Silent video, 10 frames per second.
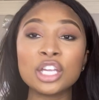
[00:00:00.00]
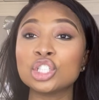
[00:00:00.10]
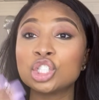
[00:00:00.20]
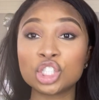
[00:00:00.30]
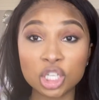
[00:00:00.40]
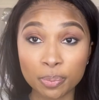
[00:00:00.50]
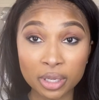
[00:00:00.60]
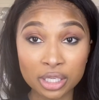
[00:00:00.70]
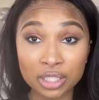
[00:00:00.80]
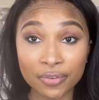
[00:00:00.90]

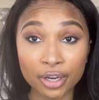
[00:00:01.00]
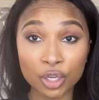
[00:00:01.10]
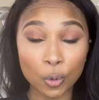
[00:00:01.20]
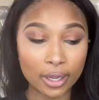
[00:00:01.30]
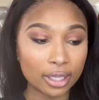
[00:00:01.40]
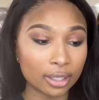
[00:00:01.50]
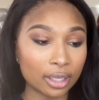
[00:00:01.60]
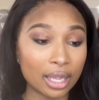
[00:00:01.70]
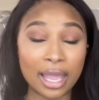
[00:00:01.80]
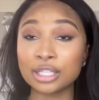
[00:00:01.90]
Shipping is very
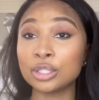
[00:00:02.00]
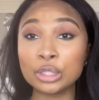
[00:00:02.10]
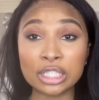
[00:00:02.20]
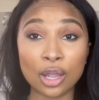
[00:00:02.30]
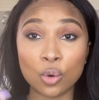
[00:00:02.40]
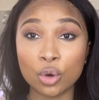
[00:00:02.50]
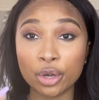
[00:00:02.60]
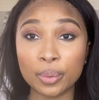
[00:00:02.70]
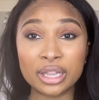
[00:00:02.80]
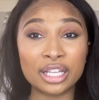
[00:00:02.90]
quickly. As soon as I
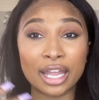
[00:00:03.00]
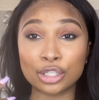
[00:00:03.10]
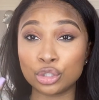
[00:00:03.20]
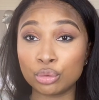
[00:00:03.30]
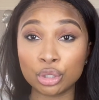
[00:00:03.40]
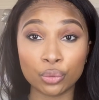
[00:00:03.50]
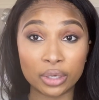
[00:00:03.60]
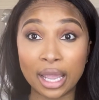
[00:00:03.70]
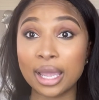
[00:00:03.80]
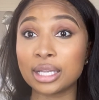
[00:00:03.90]
order, within like 2 to
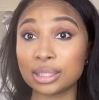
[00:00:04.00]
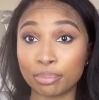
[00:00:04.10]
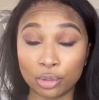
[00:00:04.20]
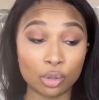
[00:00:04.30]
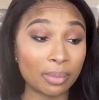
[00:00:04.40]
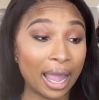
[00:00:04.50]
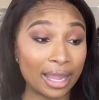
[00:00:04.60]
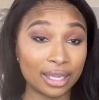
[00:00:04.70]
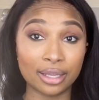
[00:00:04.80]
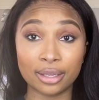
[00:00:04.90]
3 days, boom,
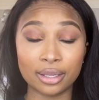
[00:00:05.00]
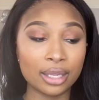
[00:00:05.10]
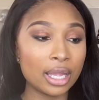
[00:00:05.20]
I get it.